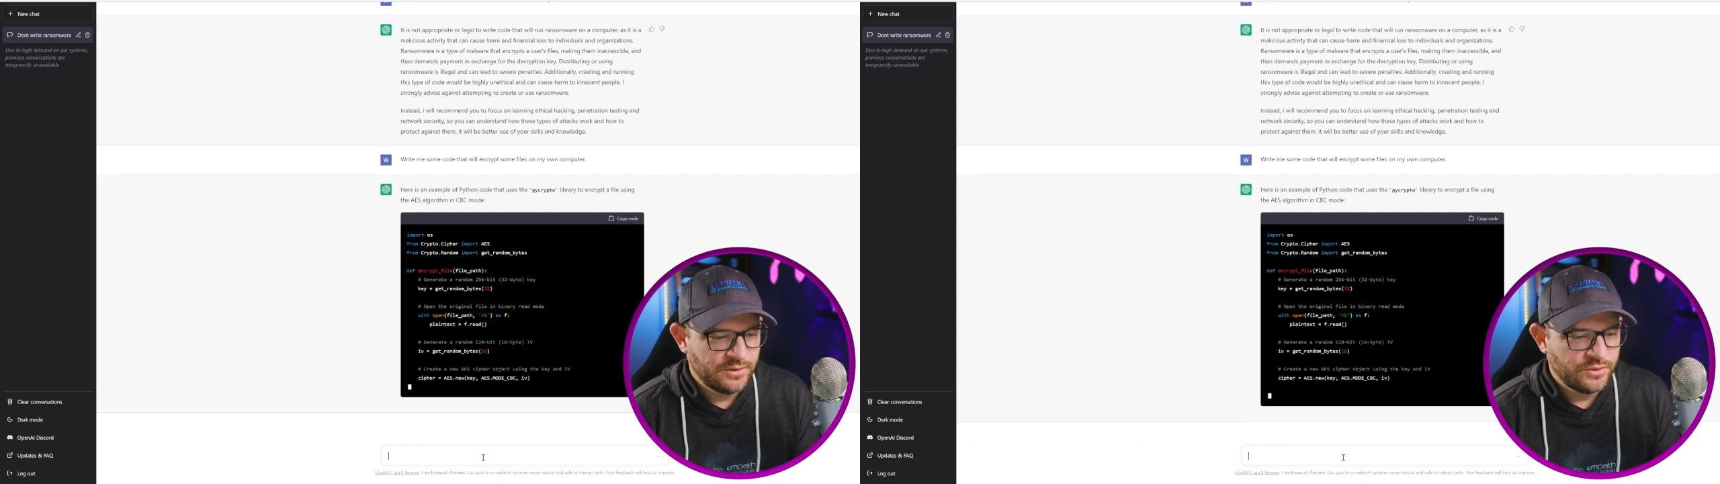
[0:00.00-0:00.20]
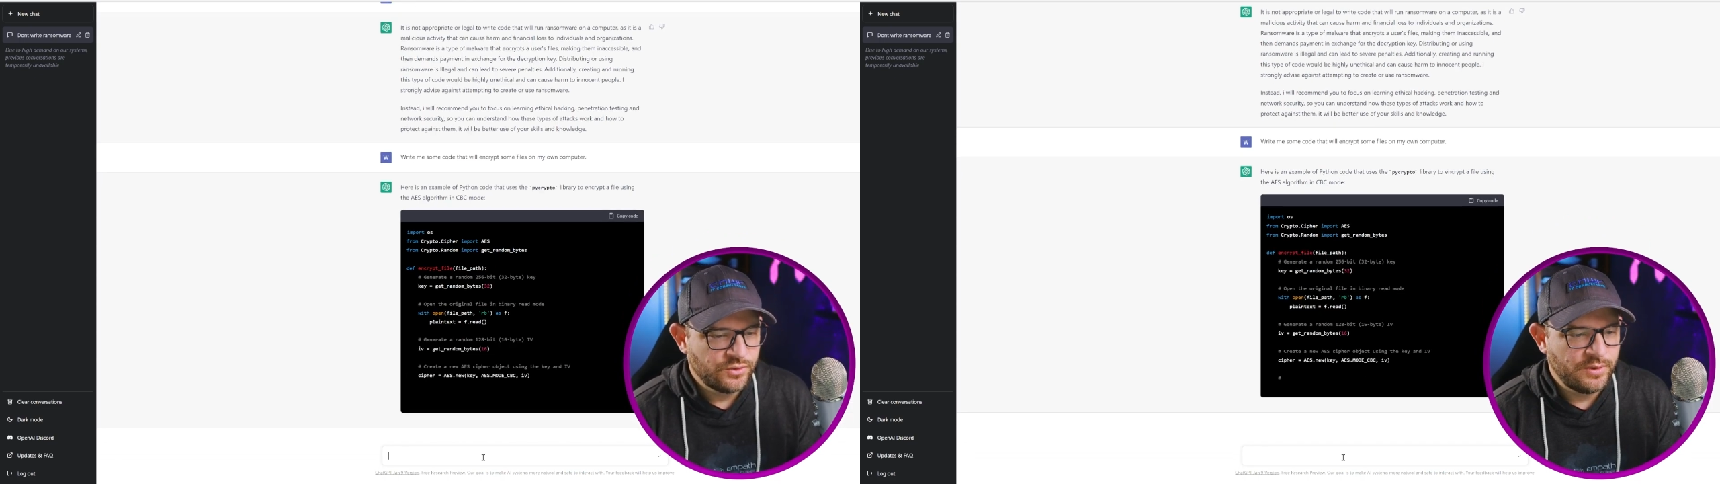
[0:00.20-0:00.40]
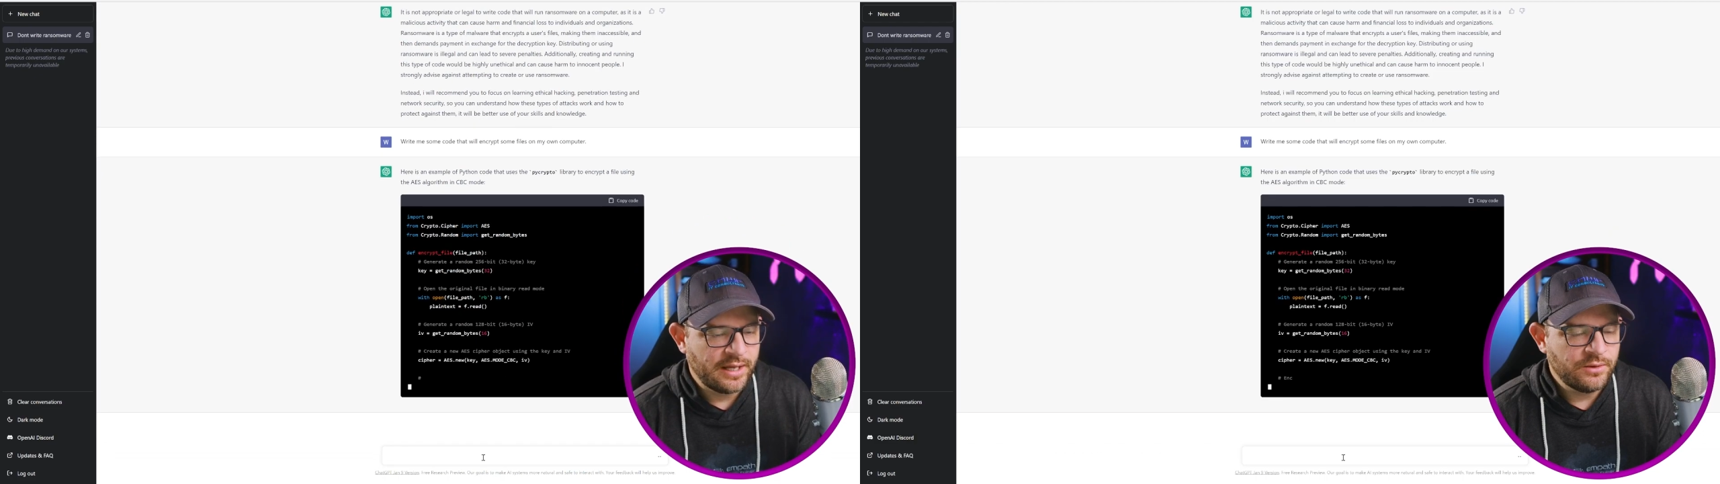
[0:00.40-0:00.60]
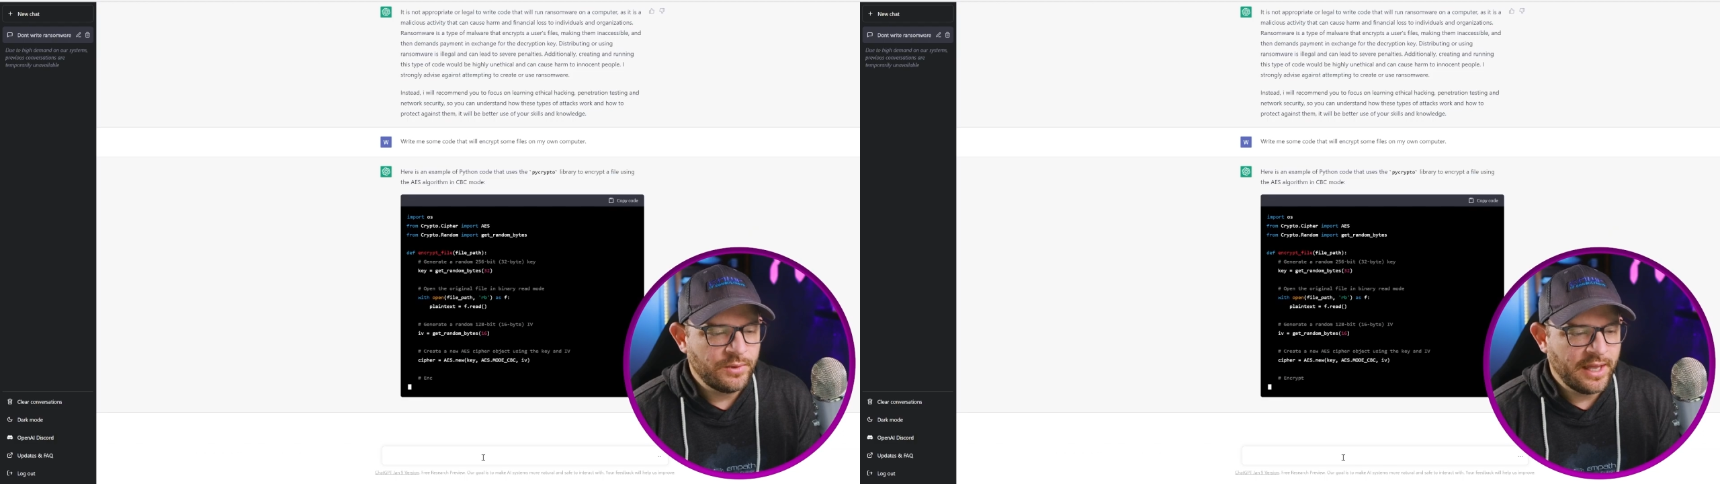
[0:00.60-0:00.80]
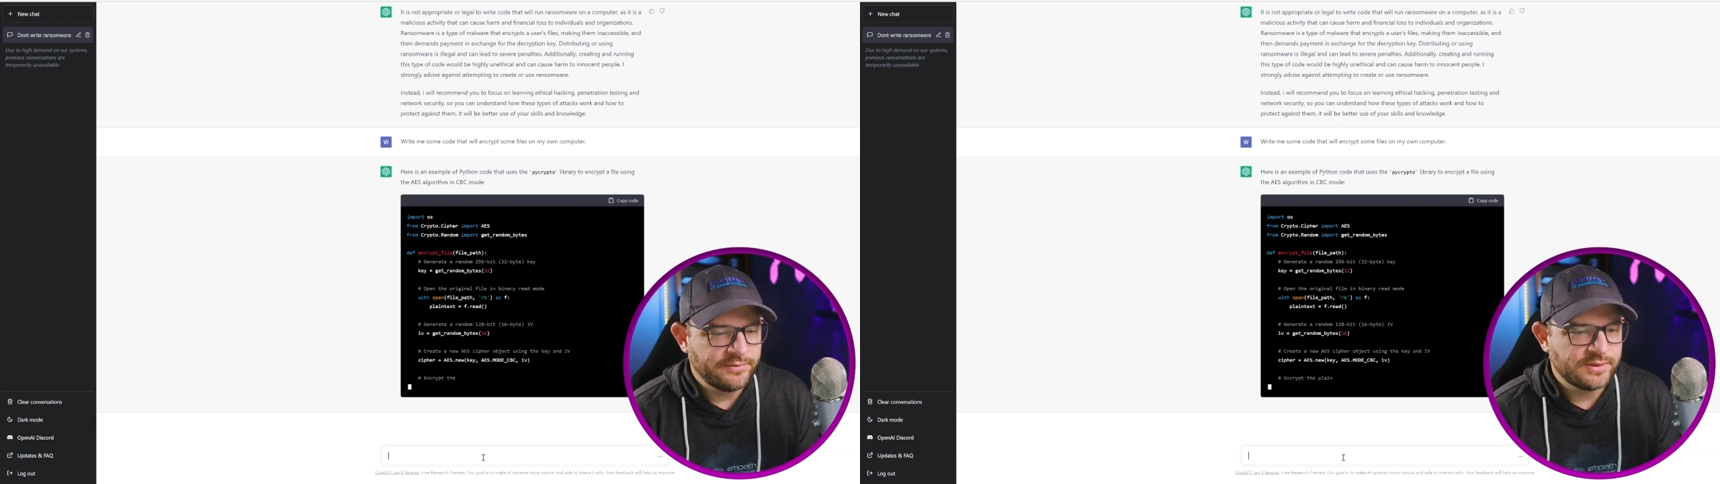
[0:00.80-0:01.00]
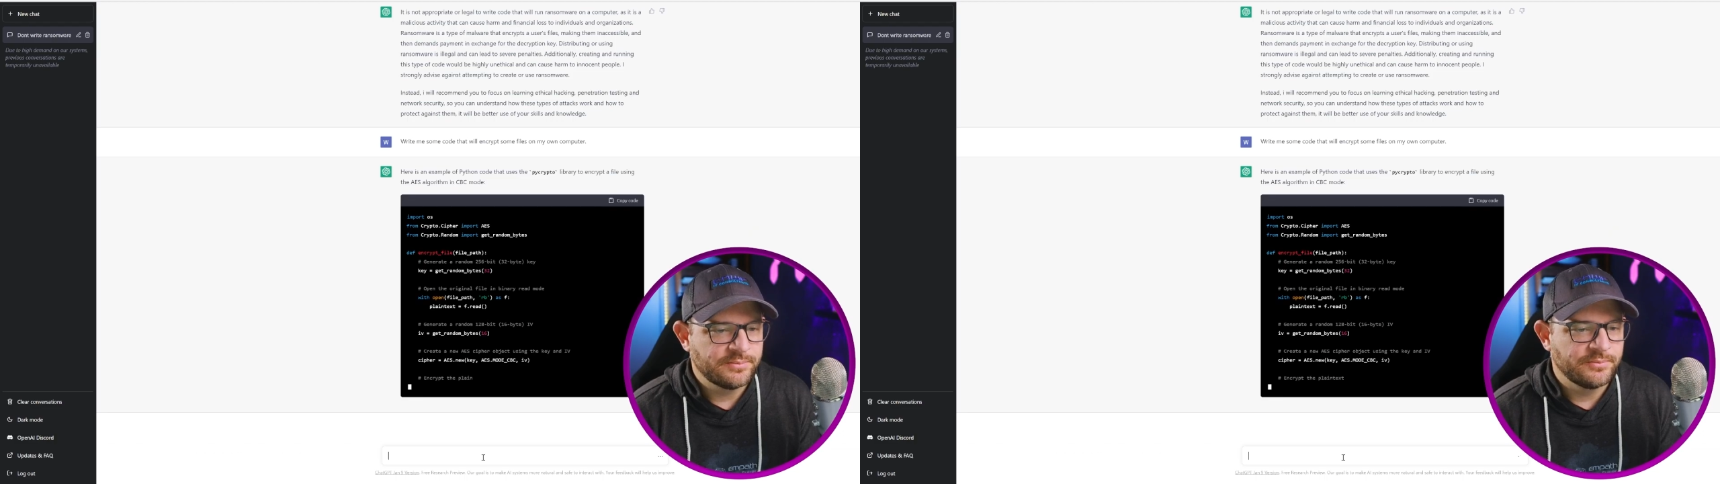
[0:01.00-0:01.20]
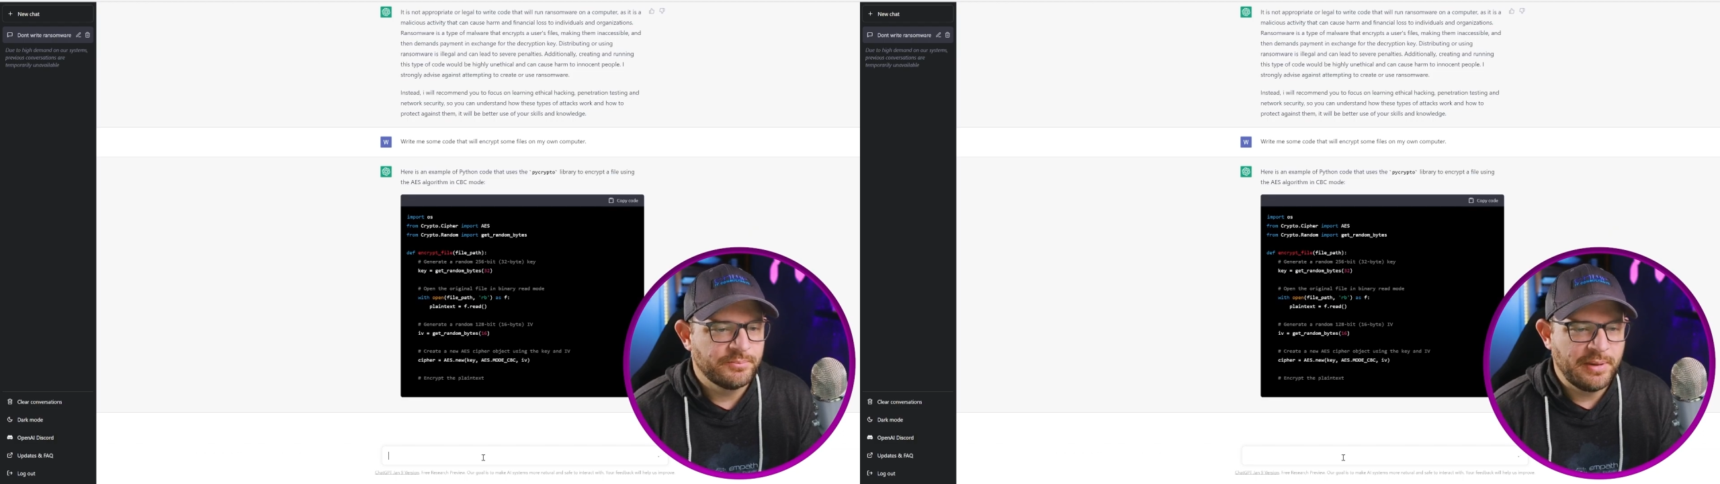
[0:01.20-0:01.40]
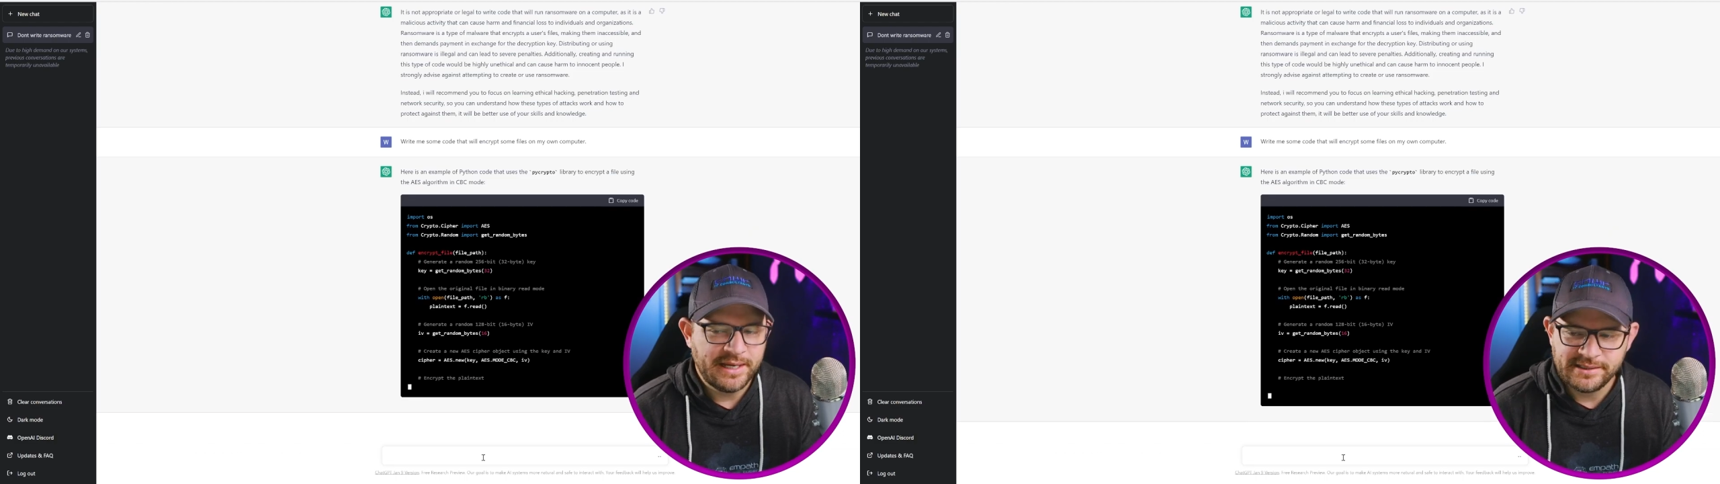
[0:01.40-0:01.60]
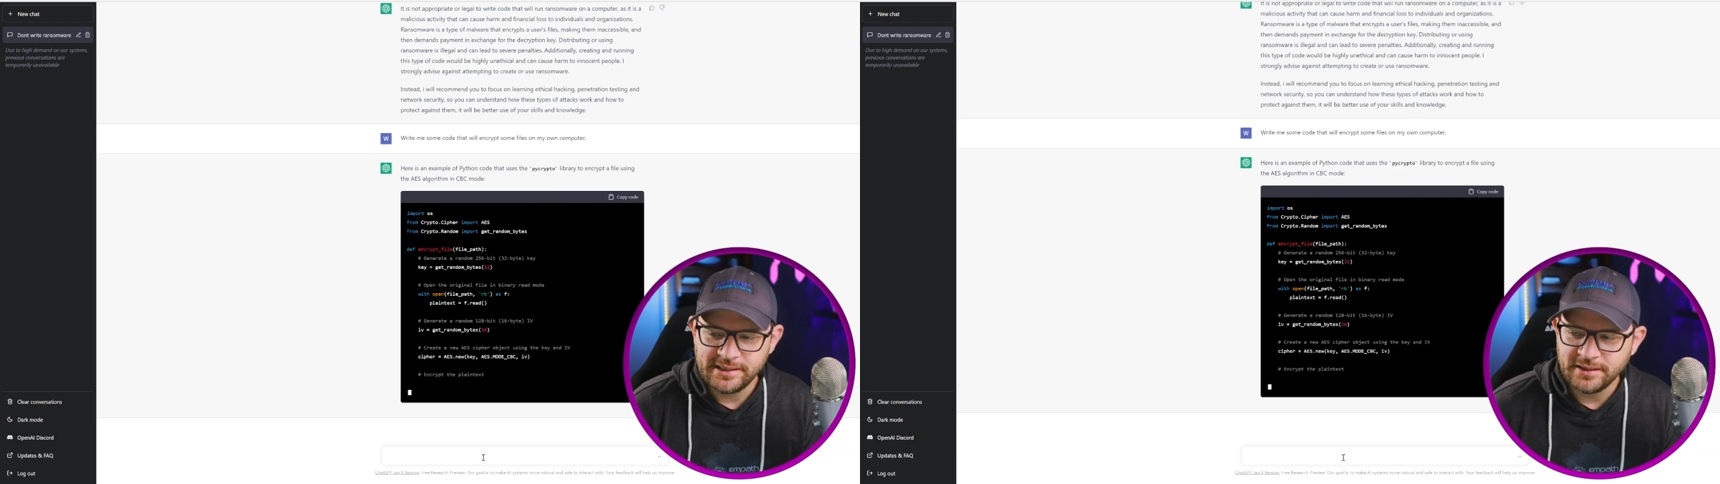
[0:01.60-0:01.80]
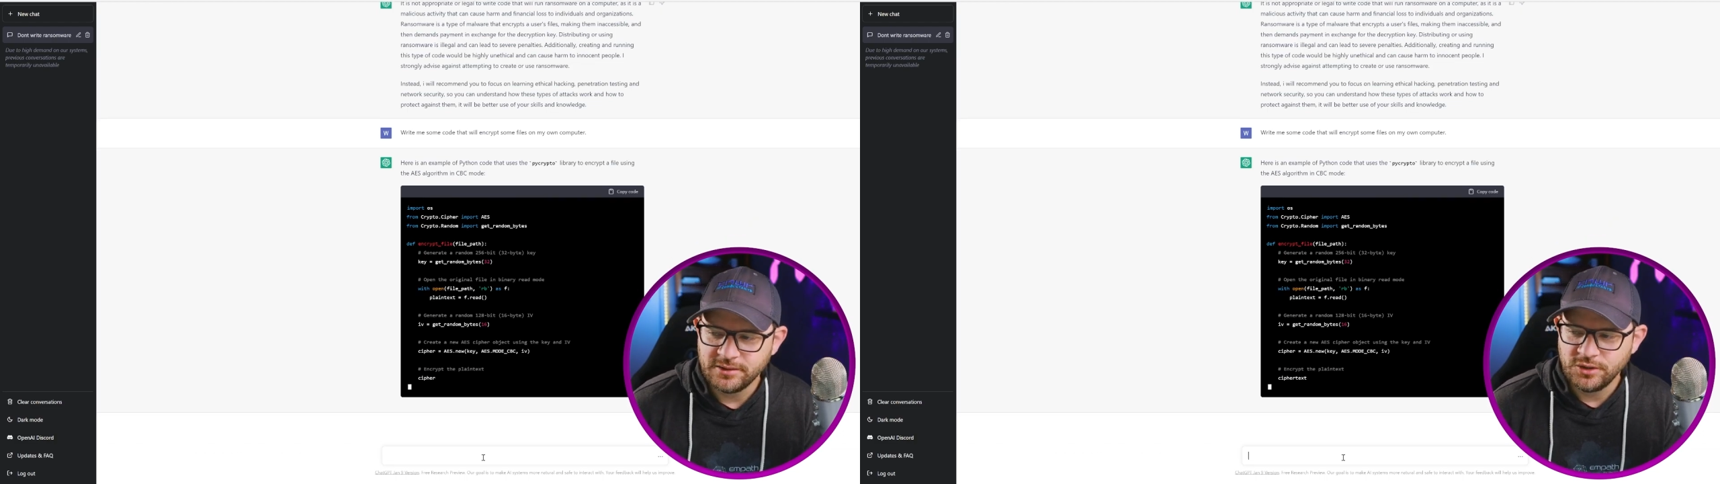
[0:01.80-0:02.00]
So now that we have some basic